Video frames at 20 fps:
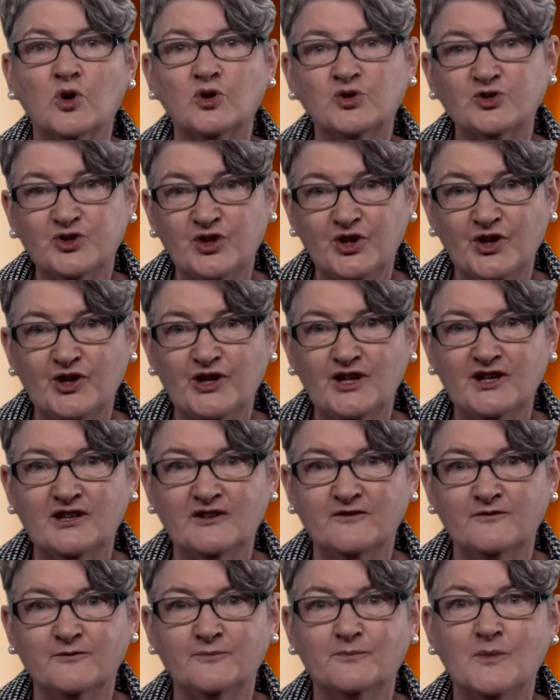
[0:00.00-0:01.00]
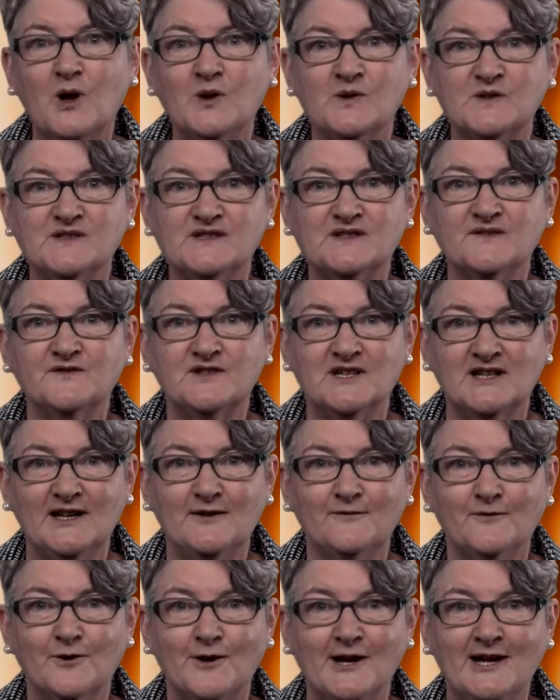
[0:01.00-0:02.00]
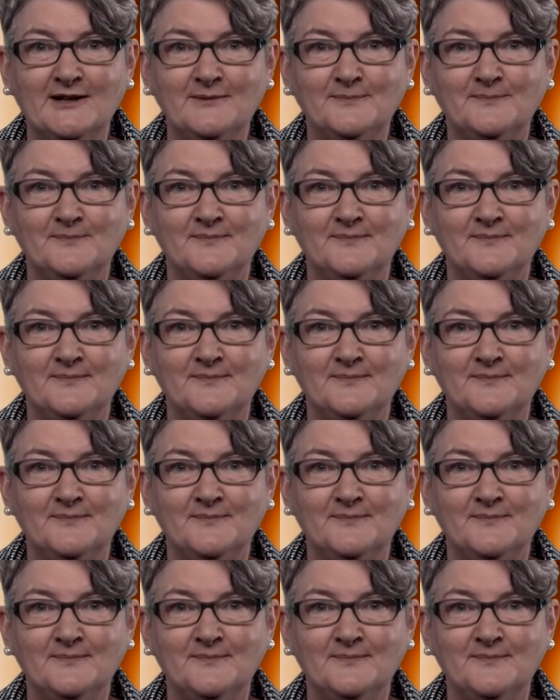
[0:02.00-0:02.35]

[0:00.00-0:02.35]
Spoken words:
alternative modes of delivery.